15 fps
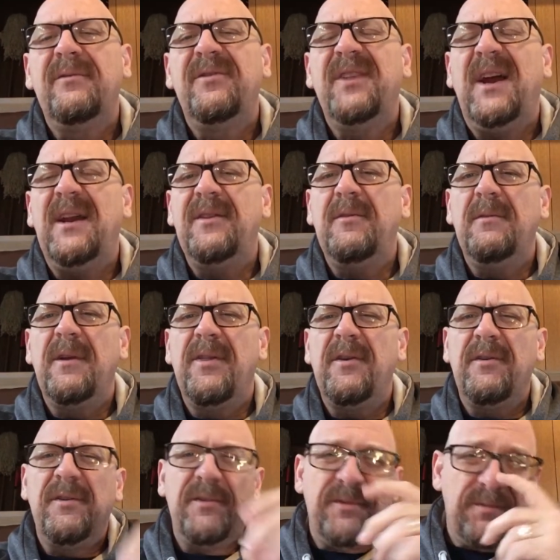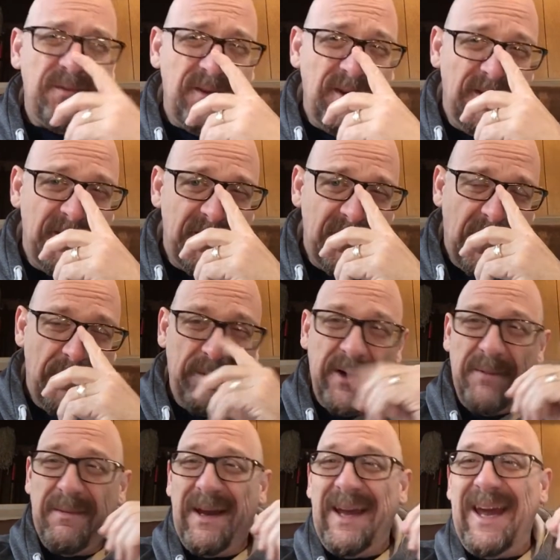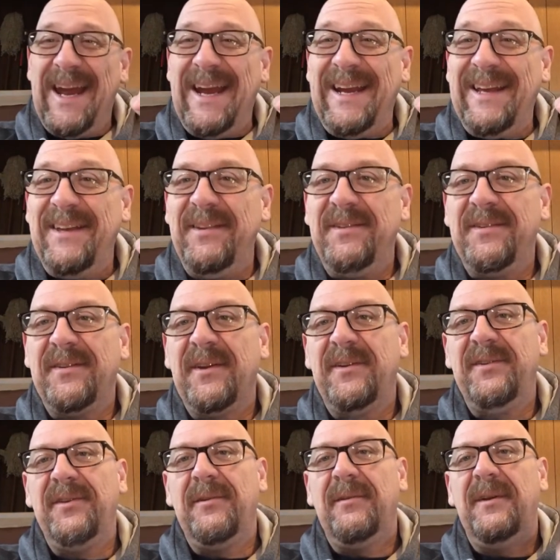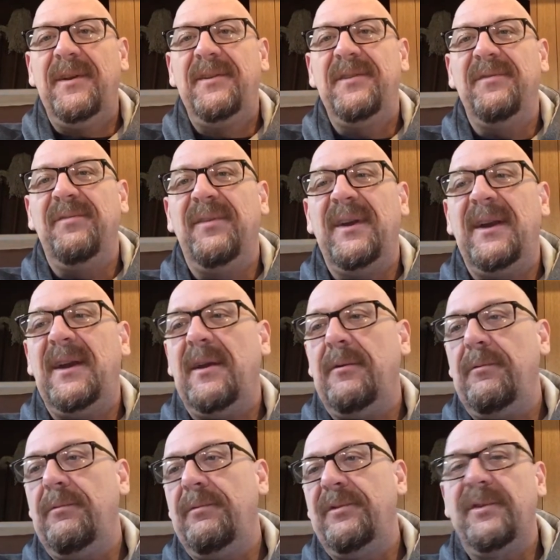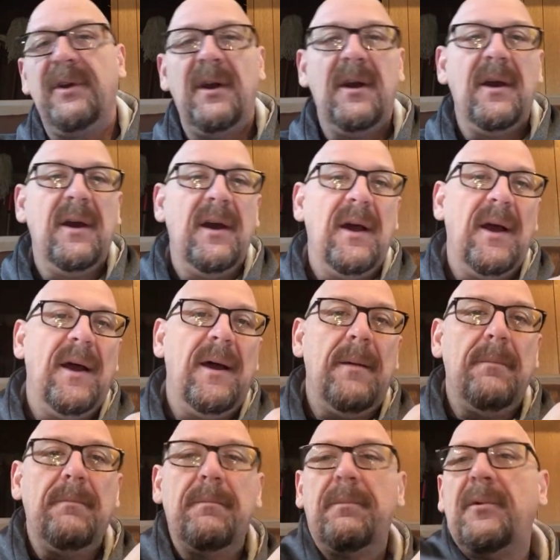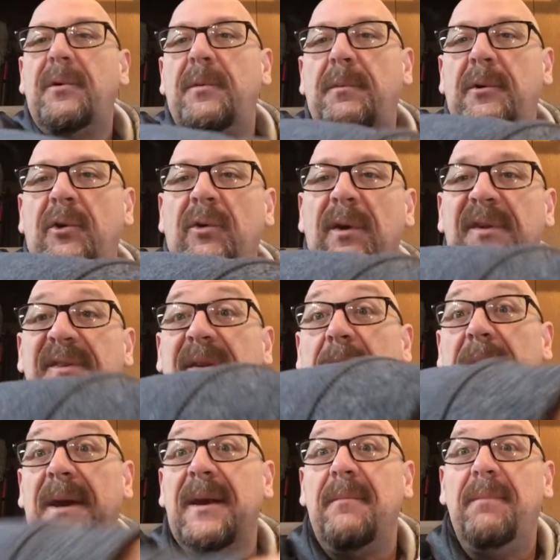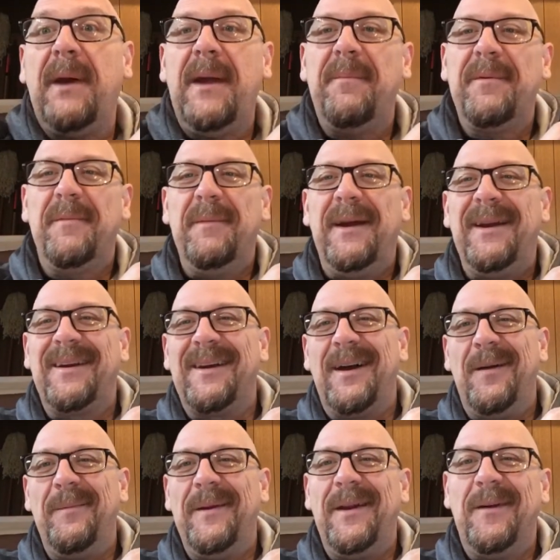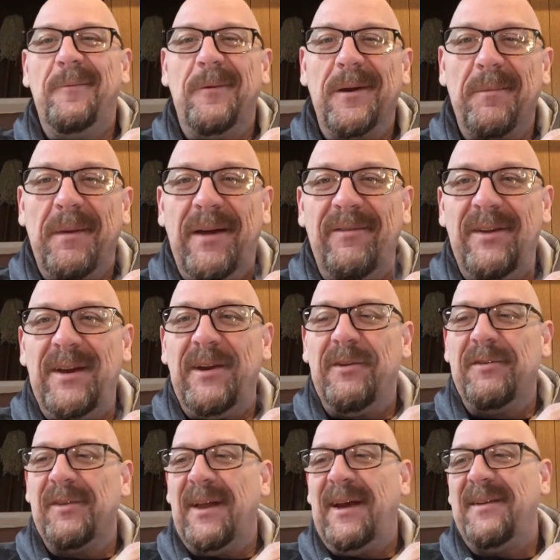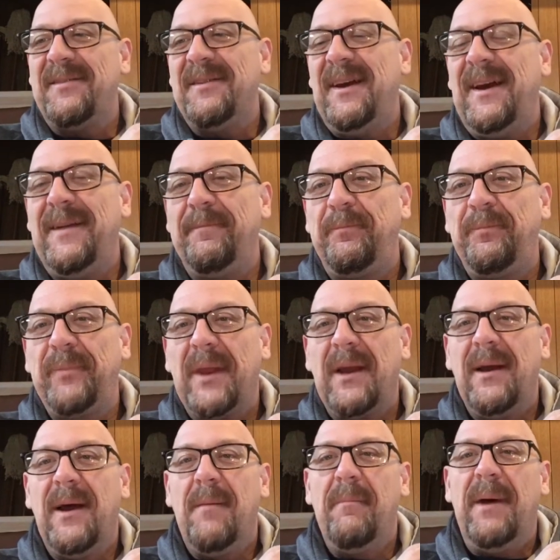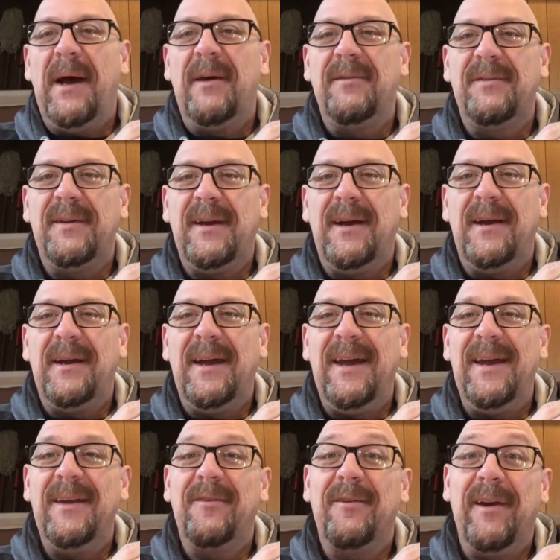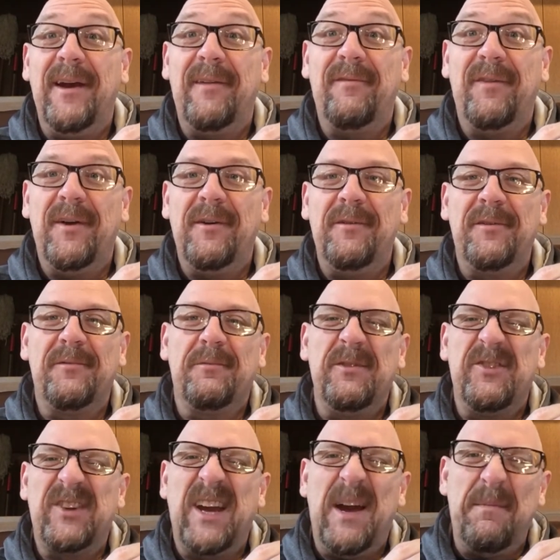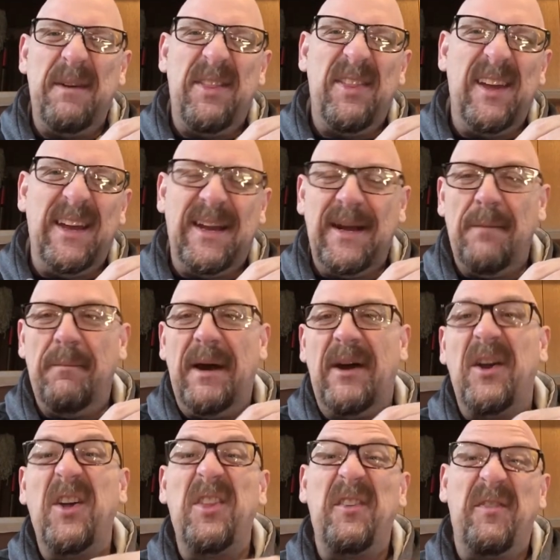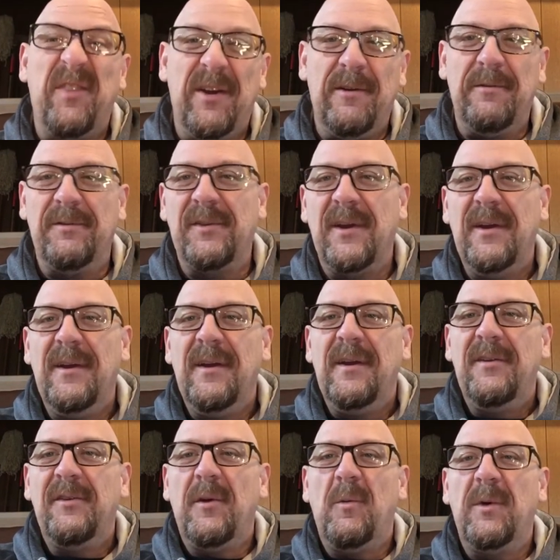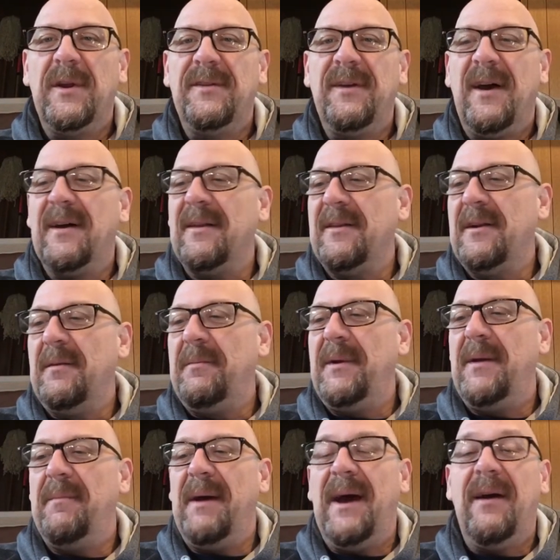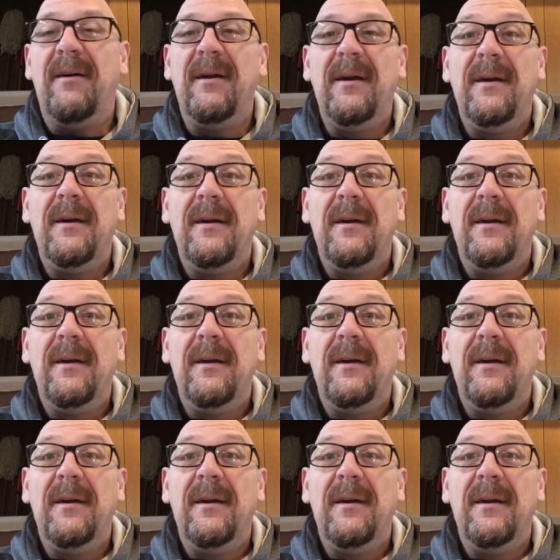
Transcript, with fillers: thought I'd do another installment in my 80s series videos. Um, Chris the Pick and Piper made a comment on one of my videos last night about uh, hand crank phones, which got me thinking about other phones. So I wanted to talk a little bit about